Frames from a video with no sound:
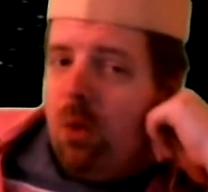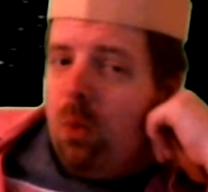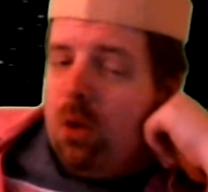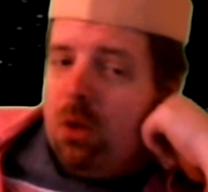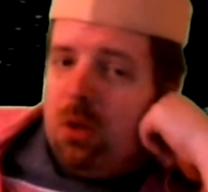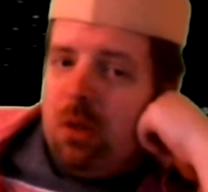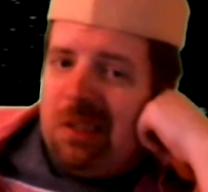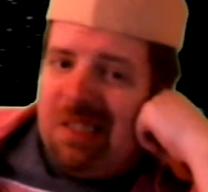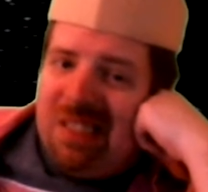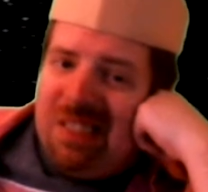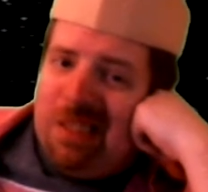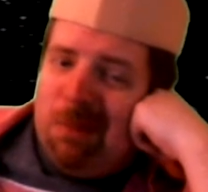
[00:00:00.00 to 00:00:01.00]
will
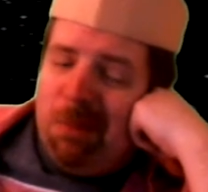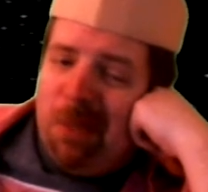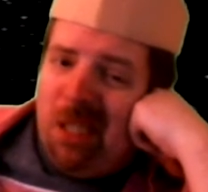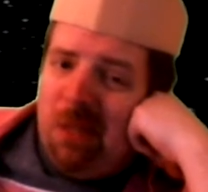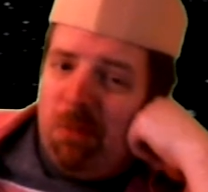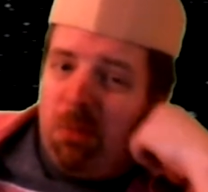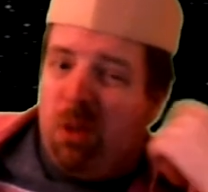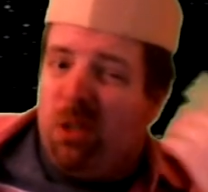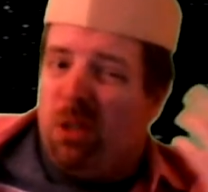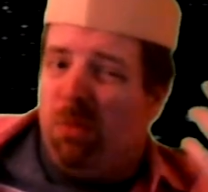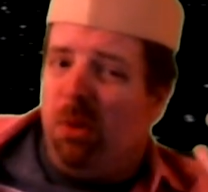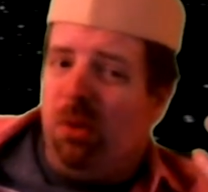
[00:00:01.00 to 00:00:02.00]
be
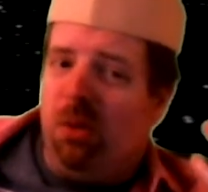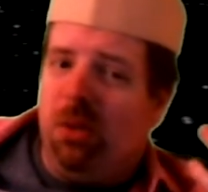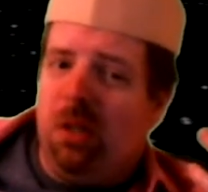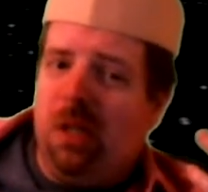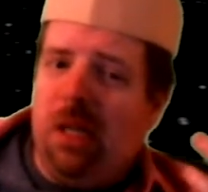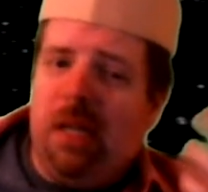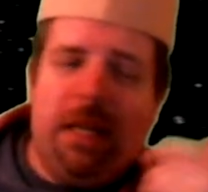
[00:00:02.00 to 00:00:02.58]
principled